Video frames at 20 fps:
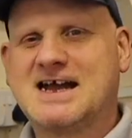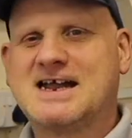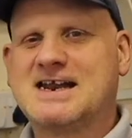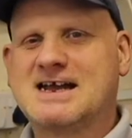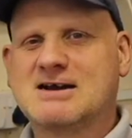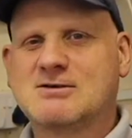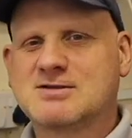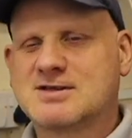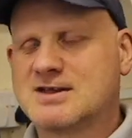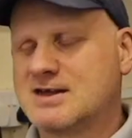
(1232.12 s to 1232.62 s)
I
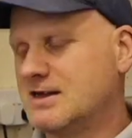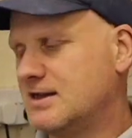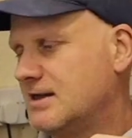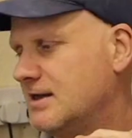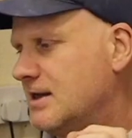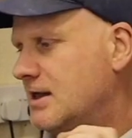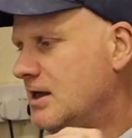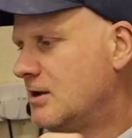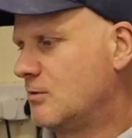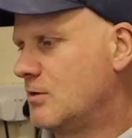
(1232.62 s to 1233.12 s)
doubt it.
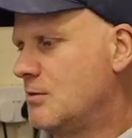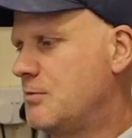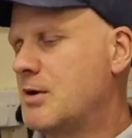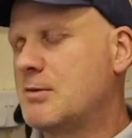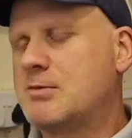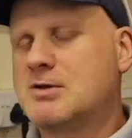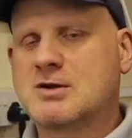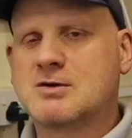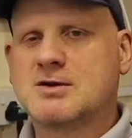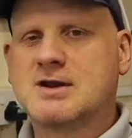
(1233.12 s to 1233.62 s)
We're
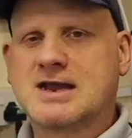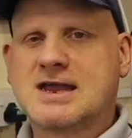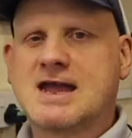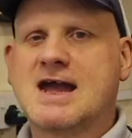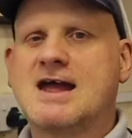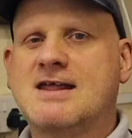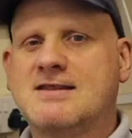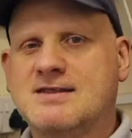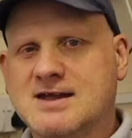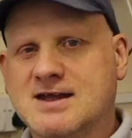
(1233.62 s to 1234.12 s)
probably going to
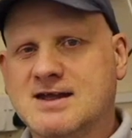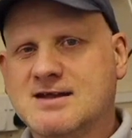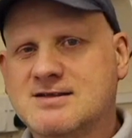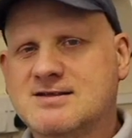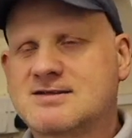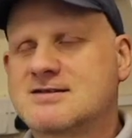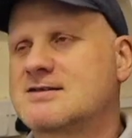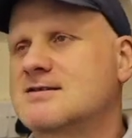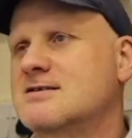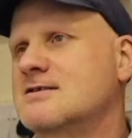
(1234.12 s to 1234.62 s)
get
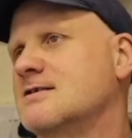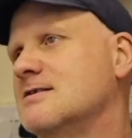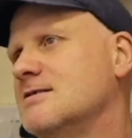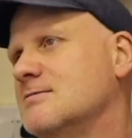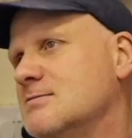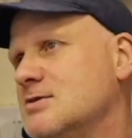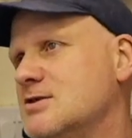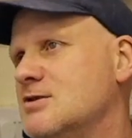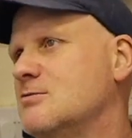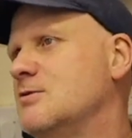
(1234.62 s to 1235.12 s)
this
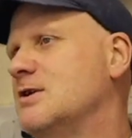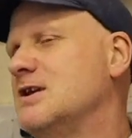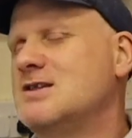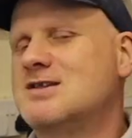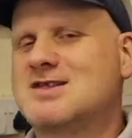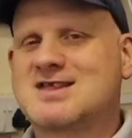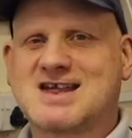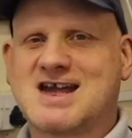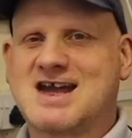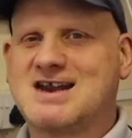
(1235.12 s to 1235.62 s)

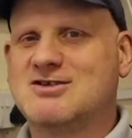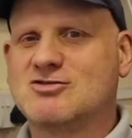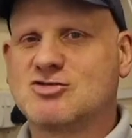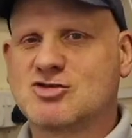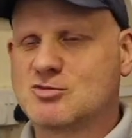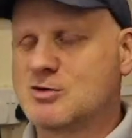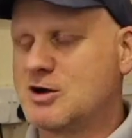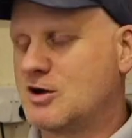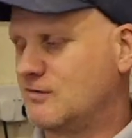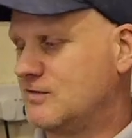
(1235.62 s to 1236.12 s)
between 10 and
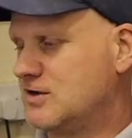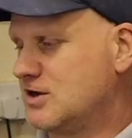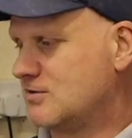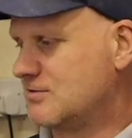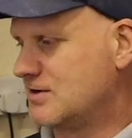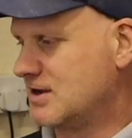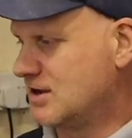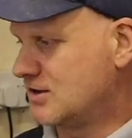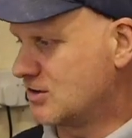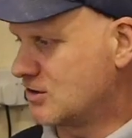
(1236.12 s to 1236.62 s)
12
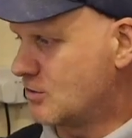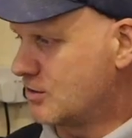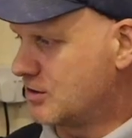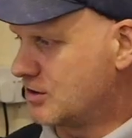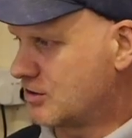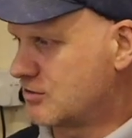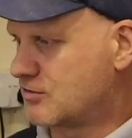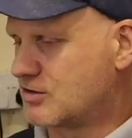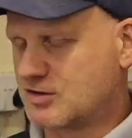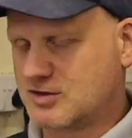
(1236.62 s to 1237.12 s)
degrees
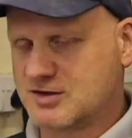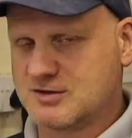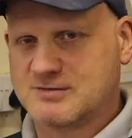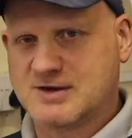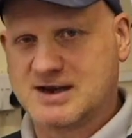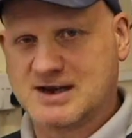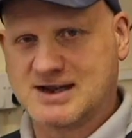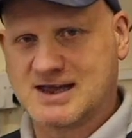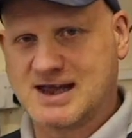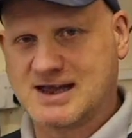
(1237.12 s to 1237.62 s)
going across the
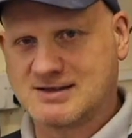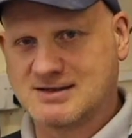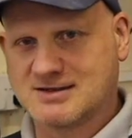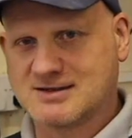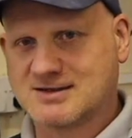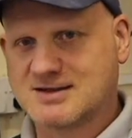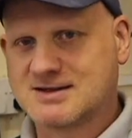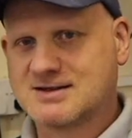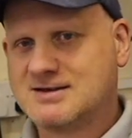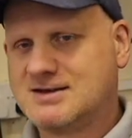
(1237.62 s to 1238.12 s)

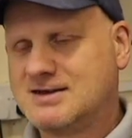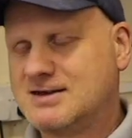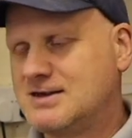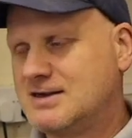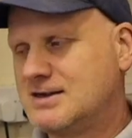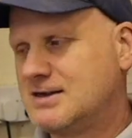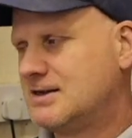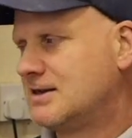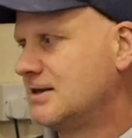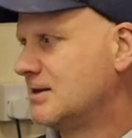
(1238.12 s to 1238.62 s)
radiators.
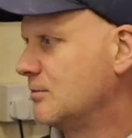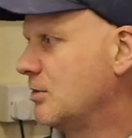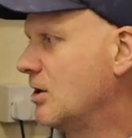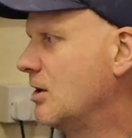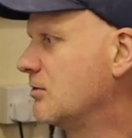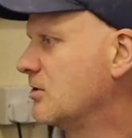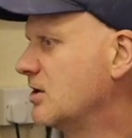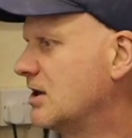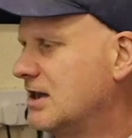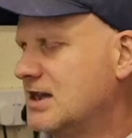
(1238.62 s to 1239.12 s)

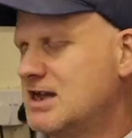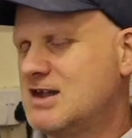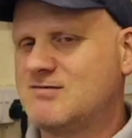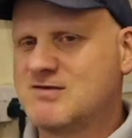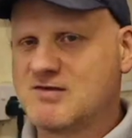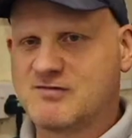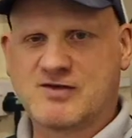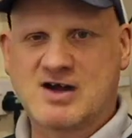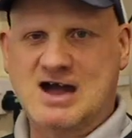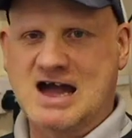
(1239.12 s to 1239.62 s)
But I'm going to
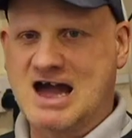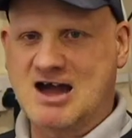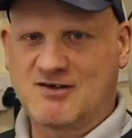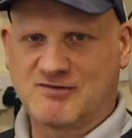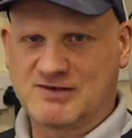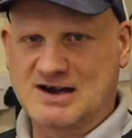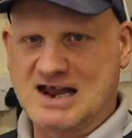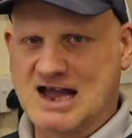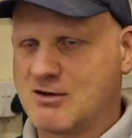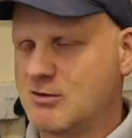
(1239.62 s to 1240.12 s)
leave it for
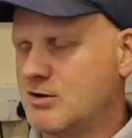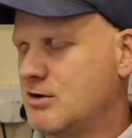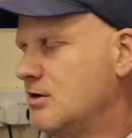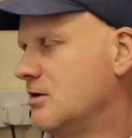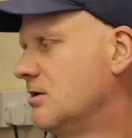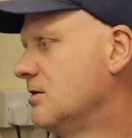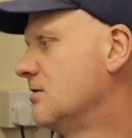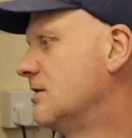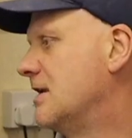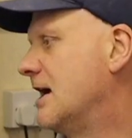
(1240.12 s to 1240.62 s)
half an
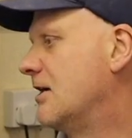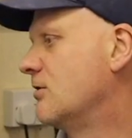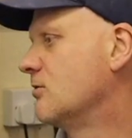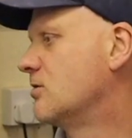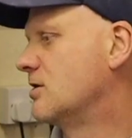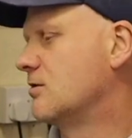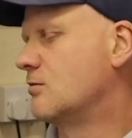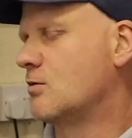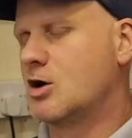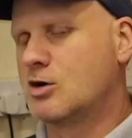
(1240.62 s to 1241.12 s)
hour now
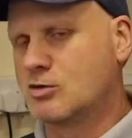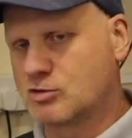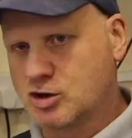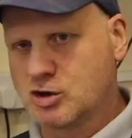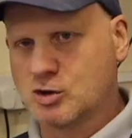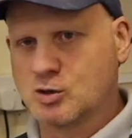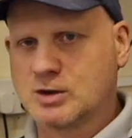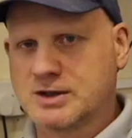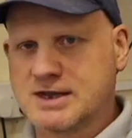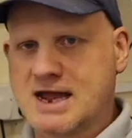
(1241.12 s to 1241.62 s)
to all
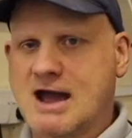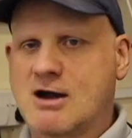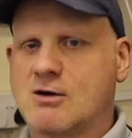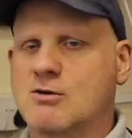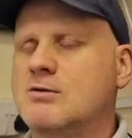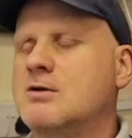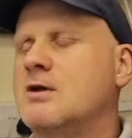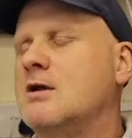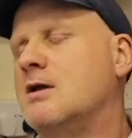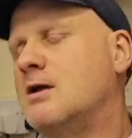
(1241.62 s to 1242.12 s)
cool
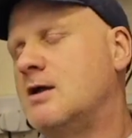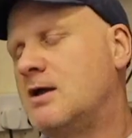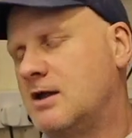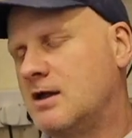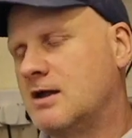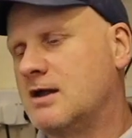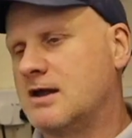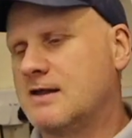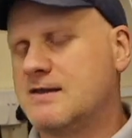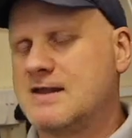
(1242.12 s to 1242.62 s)
down,
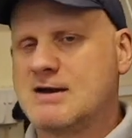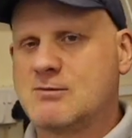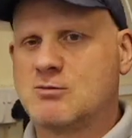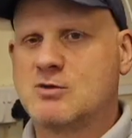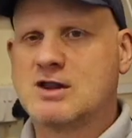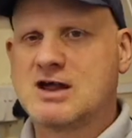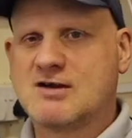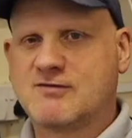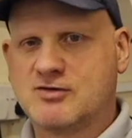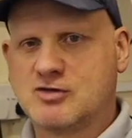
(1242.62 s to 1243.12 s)
and then
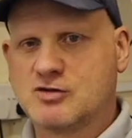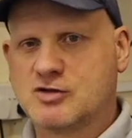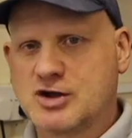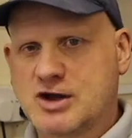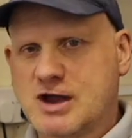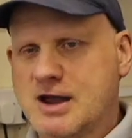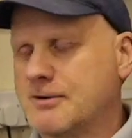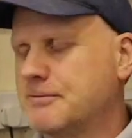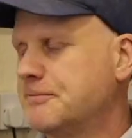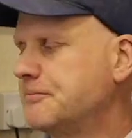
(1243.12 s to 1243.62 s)
we'll have another
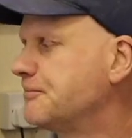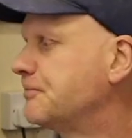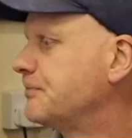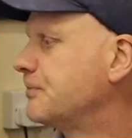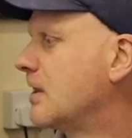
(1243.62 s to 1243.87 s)
go.